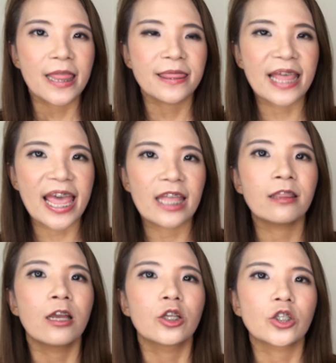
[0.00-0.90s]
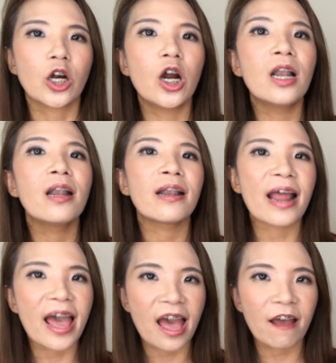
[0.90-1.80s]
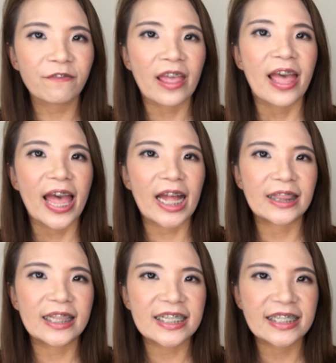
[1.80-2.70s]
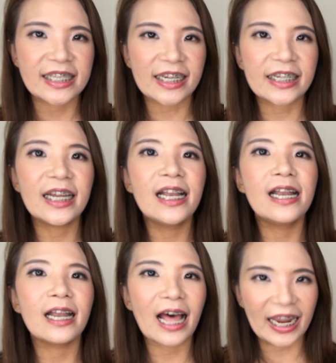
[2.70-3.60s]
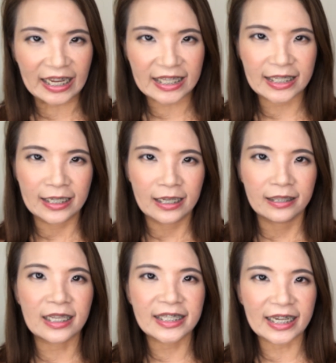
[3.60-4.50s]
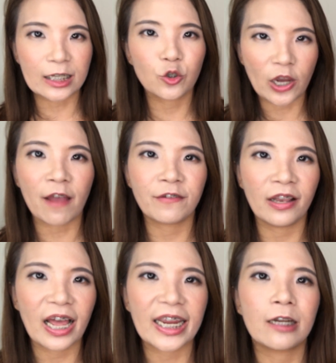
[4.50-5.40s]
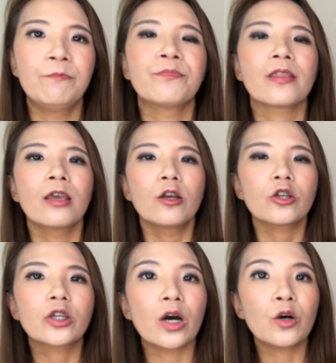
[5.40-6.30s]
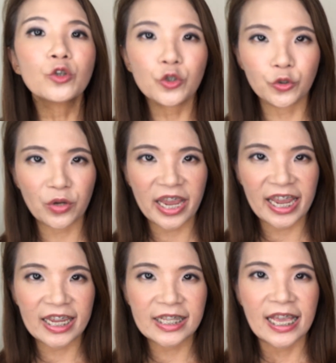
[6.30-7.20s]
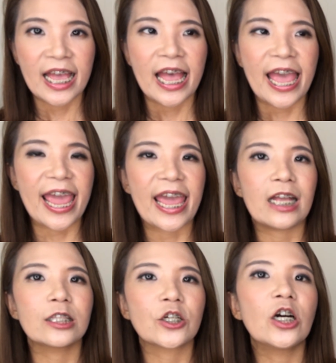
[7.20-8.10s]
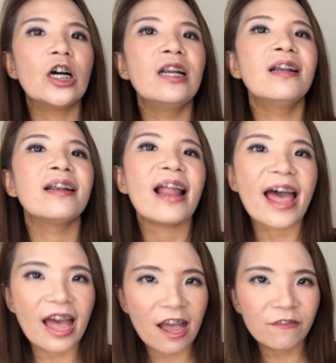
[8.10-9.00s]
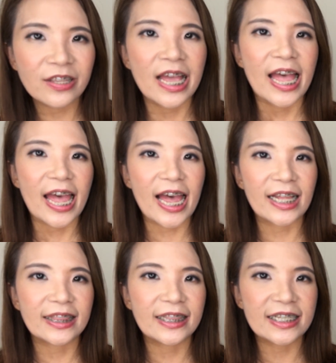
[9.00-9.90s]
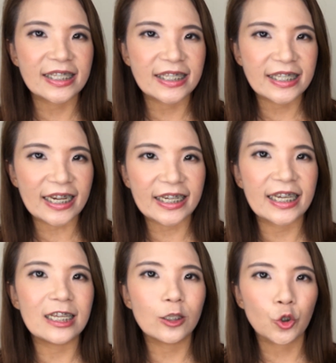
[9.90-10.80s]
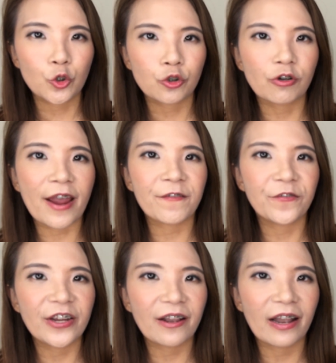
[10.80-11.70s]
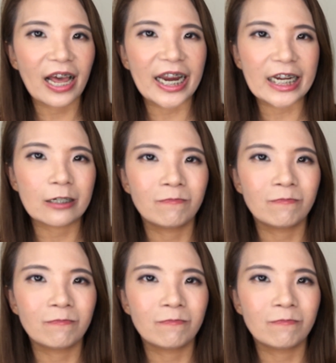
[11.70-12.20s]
then turn left at the second light the second traffic light go straight and turn left at the second traffic light